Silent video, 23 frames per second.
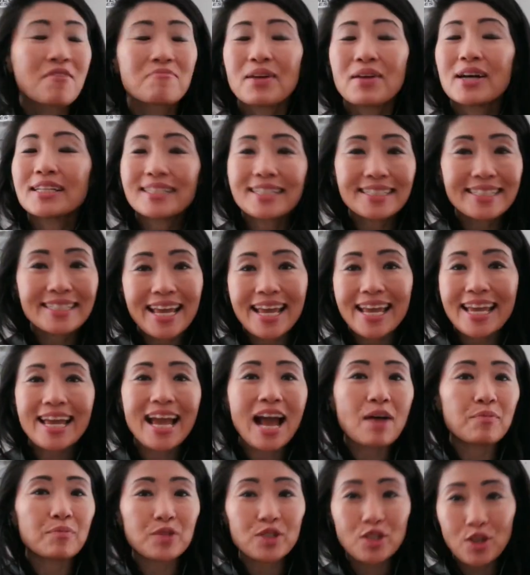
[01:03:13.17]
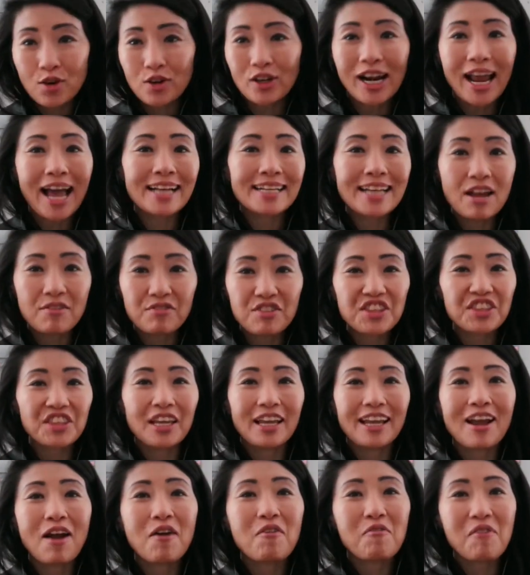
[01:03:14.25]
But today, I'm so glad
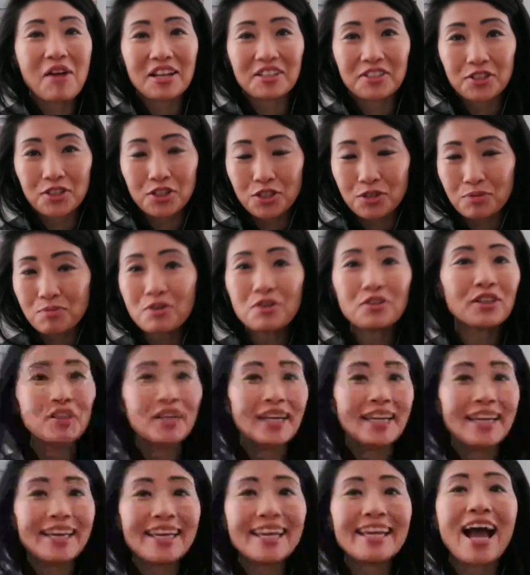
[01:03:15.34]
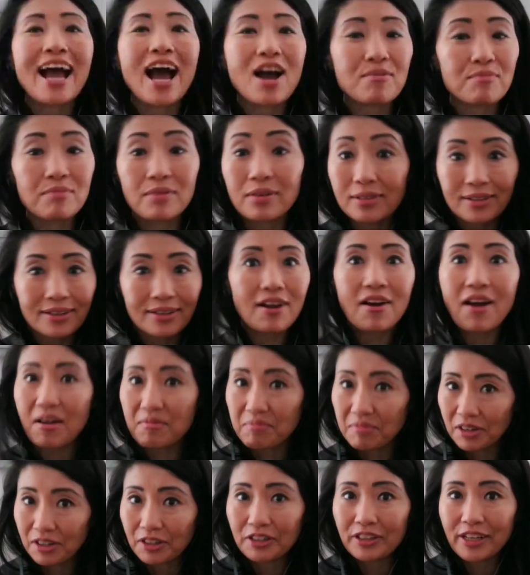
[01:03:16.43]
everything went smoothly. I'm
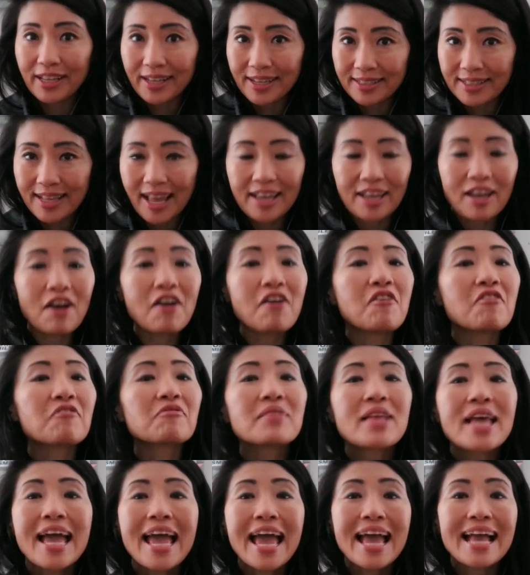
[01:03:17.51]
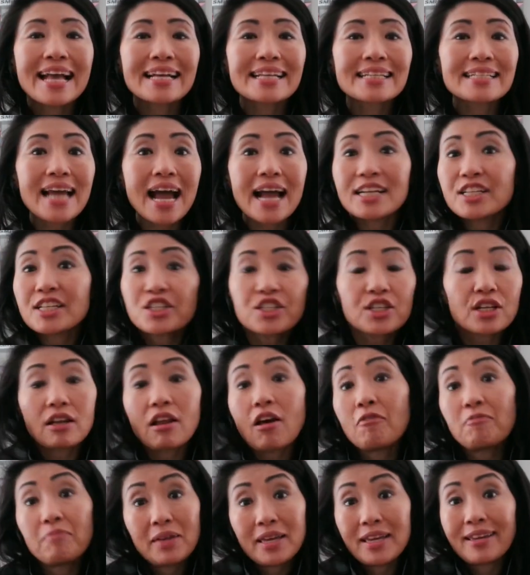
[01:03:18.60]
learning as I go. And I just
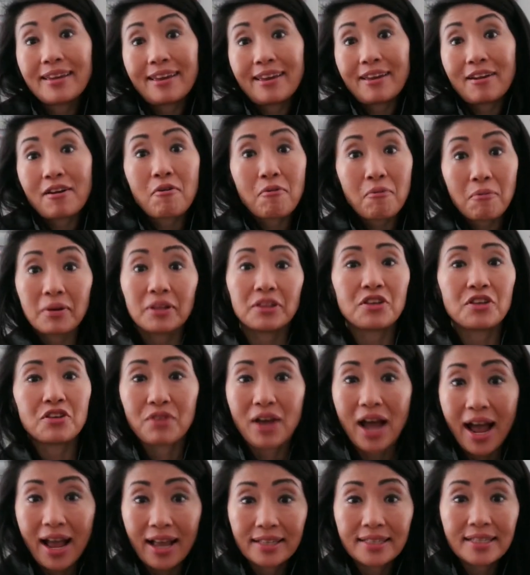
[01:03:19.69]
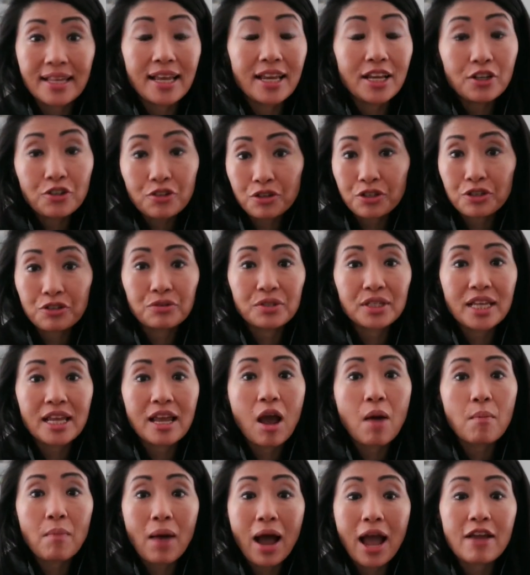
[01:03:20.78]
love being here with you guys,
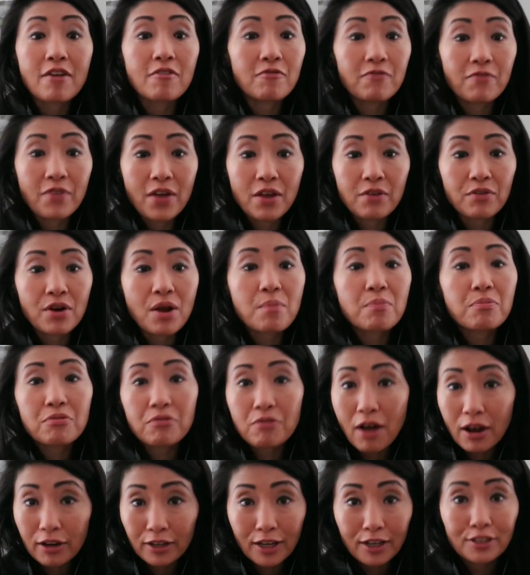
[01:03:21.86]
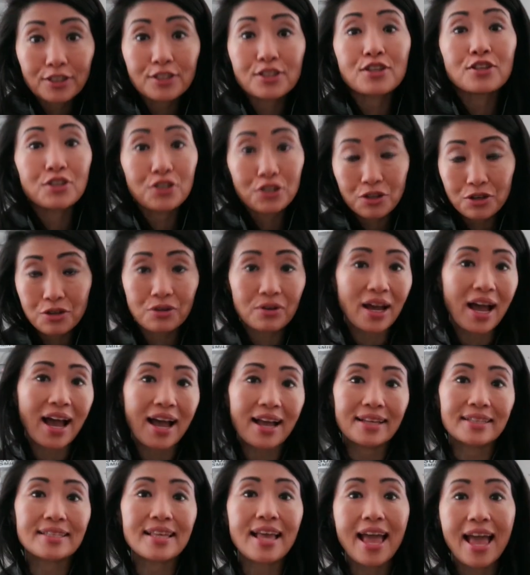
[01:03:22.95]
introducing my favorite products to you
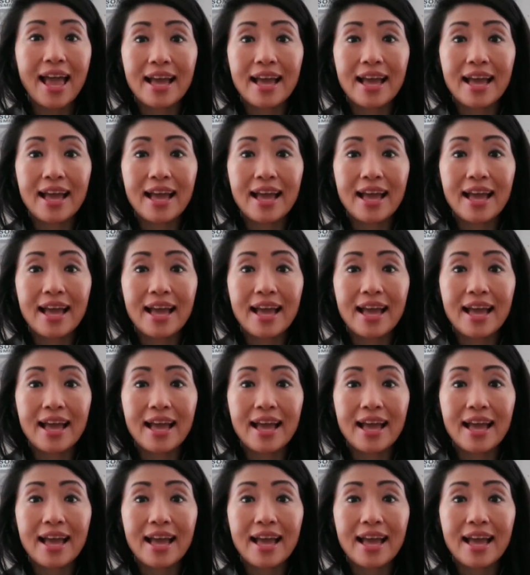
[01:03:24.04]
guys.